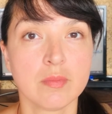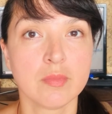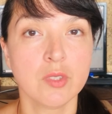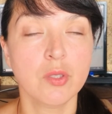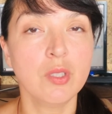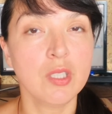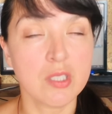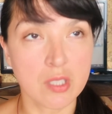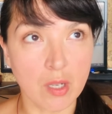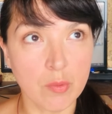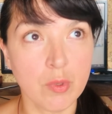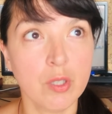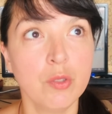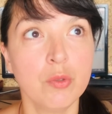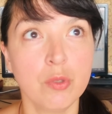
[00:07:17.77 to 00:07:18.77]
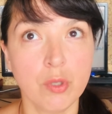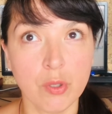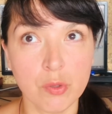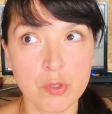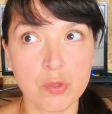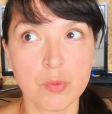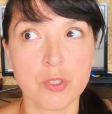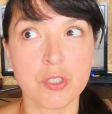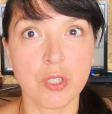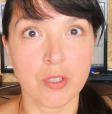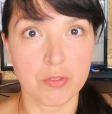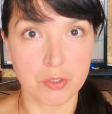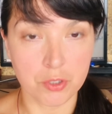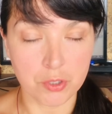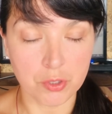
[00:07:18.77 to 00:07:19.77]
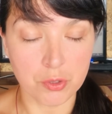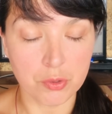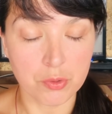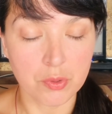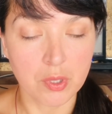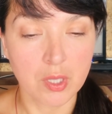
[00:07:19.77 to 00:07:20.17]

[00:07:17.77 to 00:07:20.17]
You need someone who knows what you have to do.